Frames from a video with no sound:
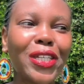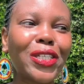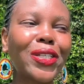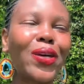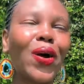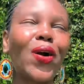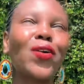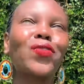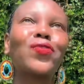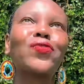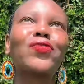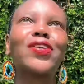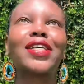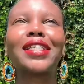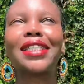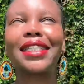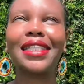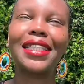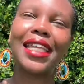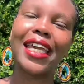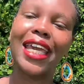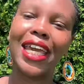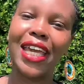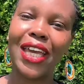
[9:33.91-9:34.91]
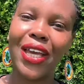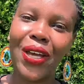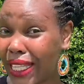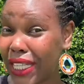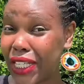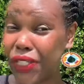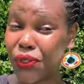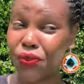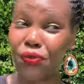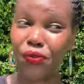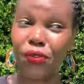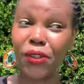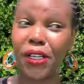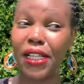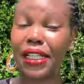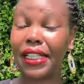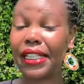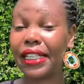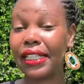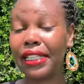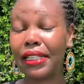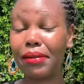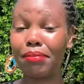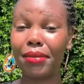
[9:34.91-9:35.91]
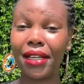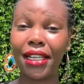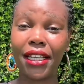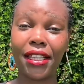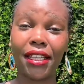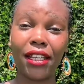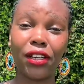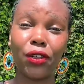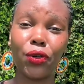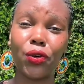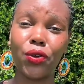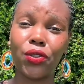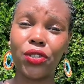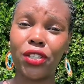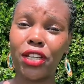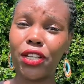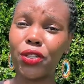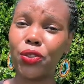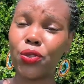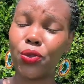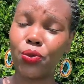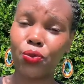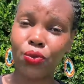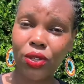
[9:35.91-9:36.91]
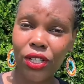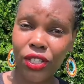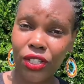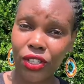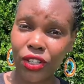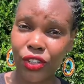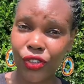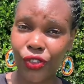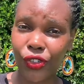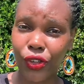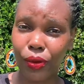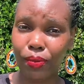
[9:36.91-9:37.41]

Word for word: so obviously there's very little money that goes into research